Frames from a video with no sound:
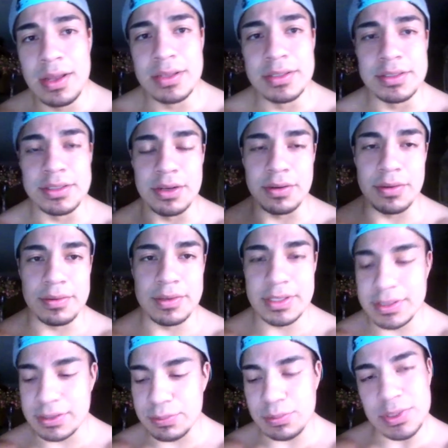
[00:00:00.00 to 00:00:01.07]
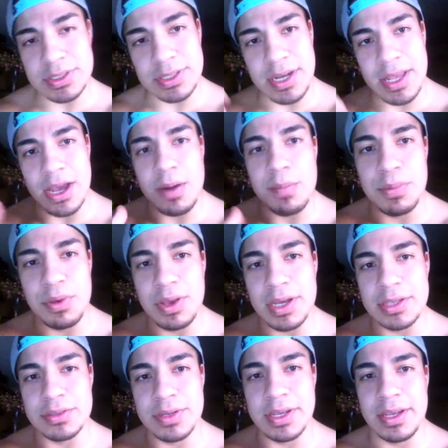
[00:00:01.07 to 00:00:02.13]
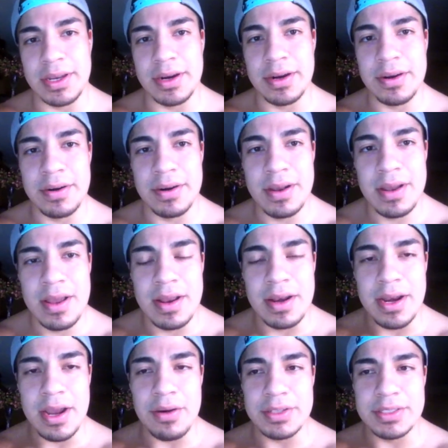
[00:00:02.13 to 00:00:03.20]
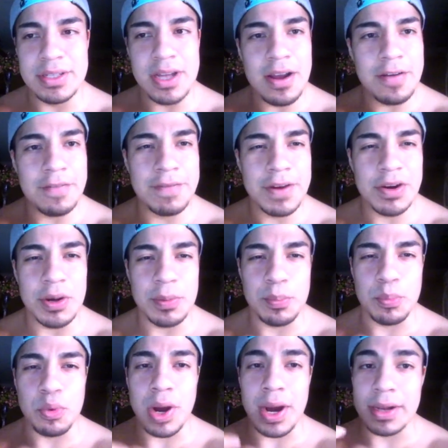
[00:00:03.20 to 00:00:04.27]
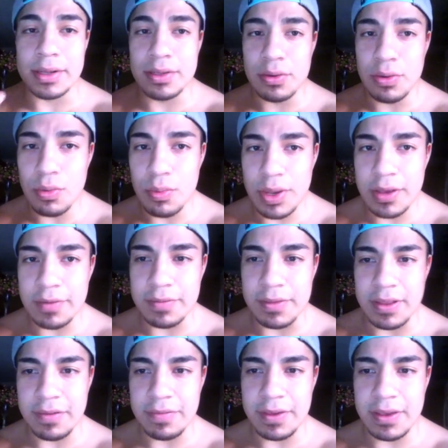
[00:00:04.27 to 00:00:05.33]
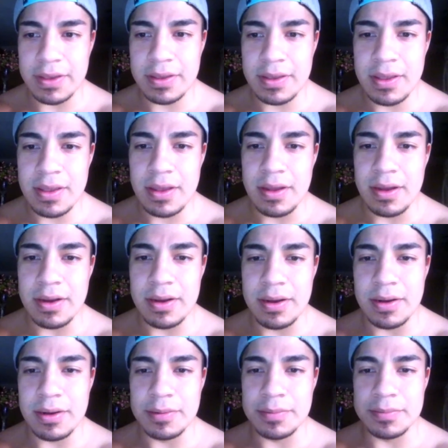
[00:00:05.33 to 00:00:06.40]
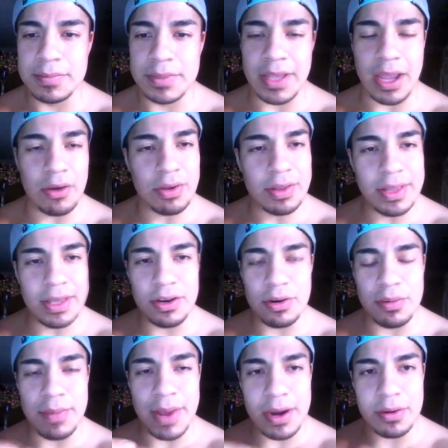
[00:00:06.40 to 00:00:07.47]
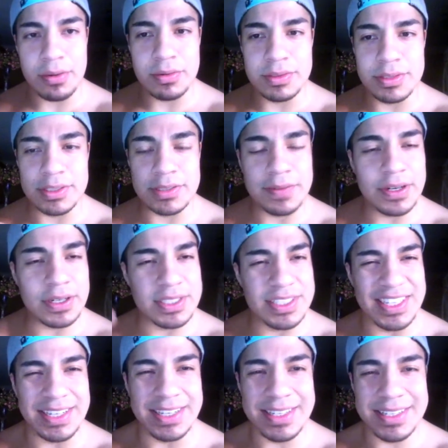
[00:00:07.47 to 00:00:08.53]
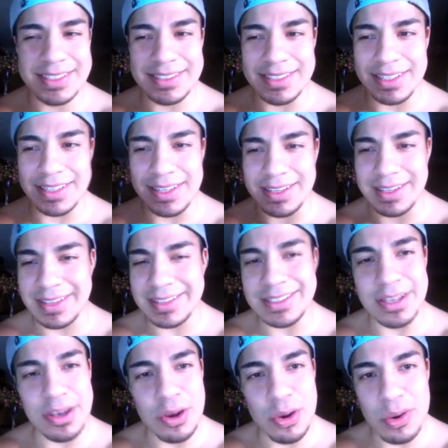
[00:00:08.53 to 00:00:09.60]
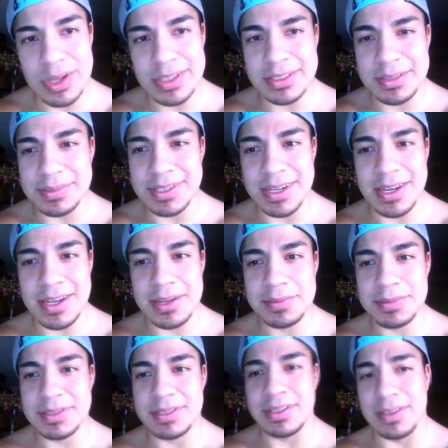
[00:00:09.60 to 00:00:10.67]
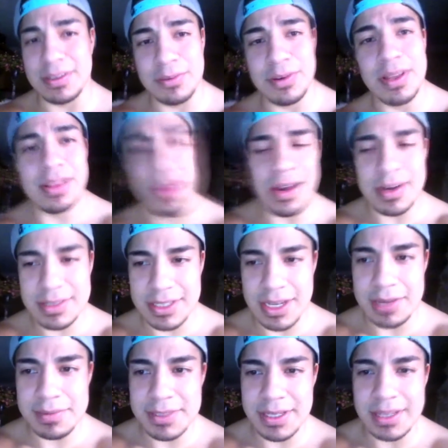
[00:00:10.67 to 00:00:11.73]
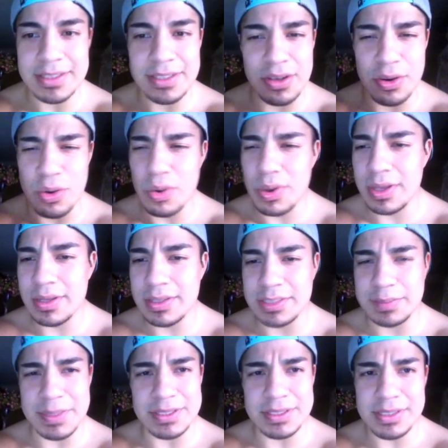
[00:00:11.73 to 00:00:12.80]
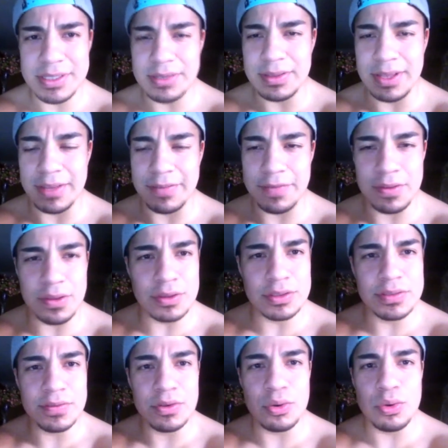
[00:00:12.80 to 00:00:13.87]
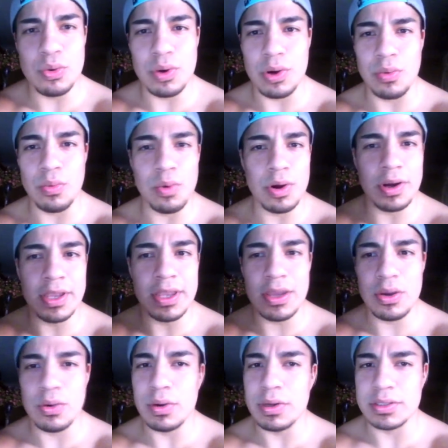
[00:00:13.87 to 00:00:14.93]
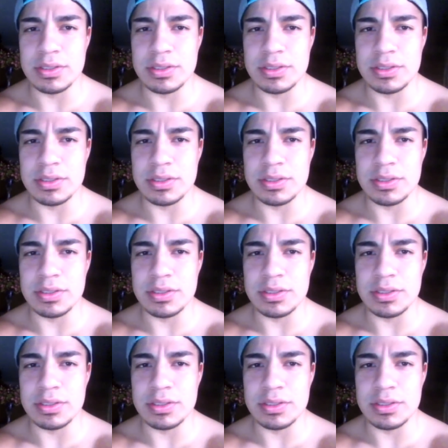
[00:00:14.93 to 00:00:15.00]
So this is what's going to help you guys right here. Now, it's not a very practical way of living. Calculating your macros, it's very tedious. It gets annoying sometimes. Well, a lot of times it gets annoying, especially like for those of you who are working, going to